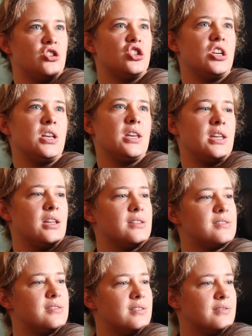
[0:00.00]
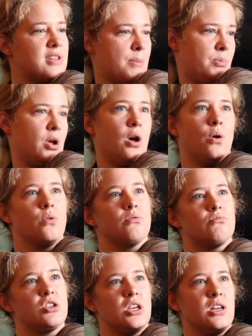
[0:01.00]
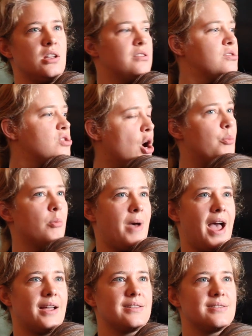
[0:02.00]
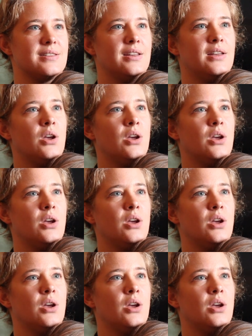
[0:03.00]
she needs Depakote, she needs Topamax.